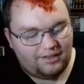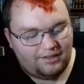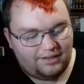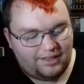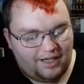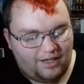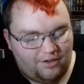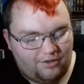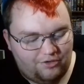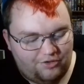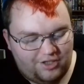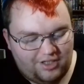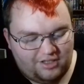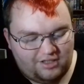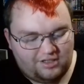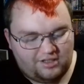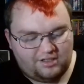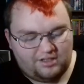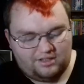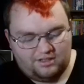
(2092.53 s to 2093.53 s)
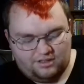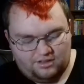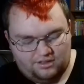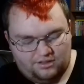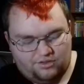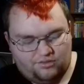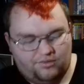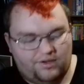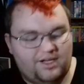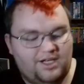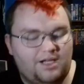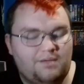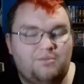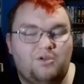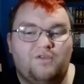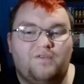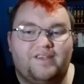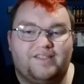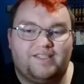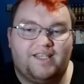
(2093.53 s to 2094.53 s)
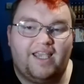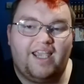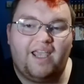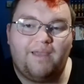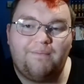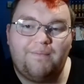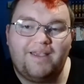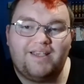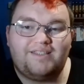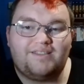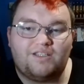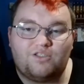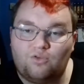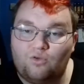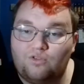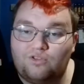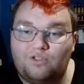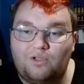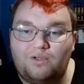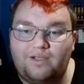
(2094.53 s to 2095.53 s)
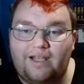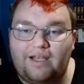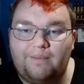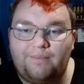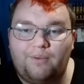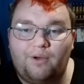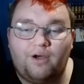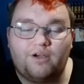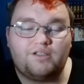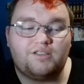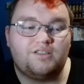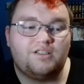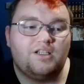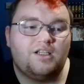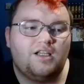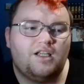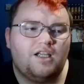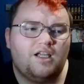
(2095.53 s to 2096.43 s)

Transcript: Now, this 3D movie is a hit and miss. It's also Letterbox.